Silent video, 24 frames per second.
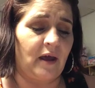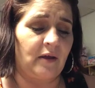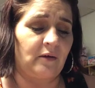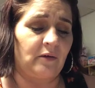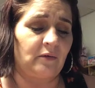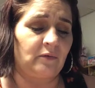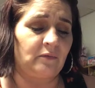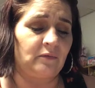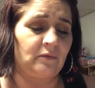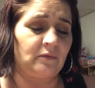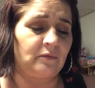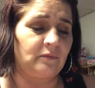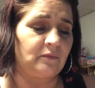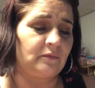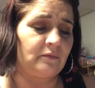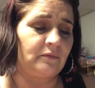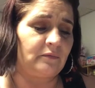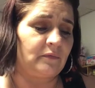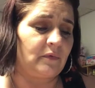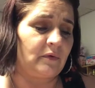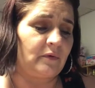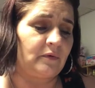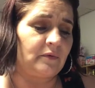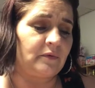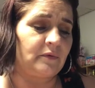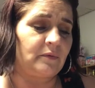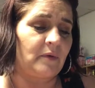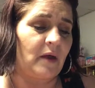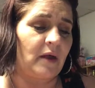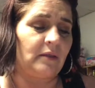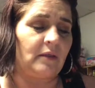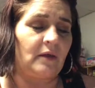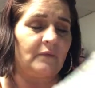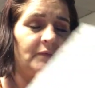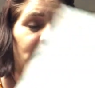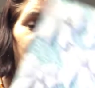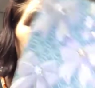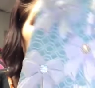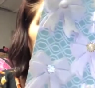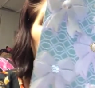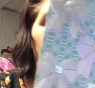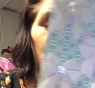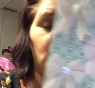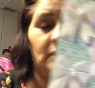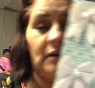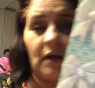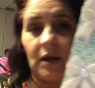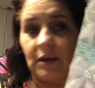i don't i love it
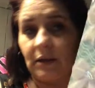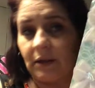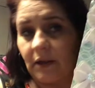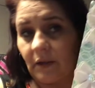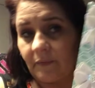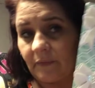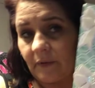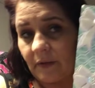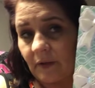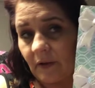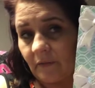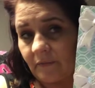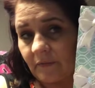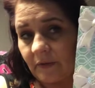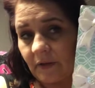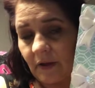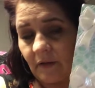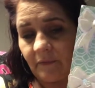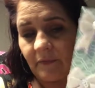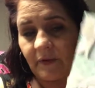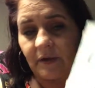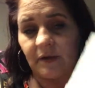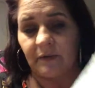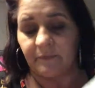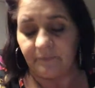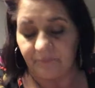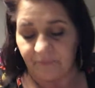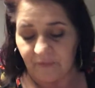i love it love it love it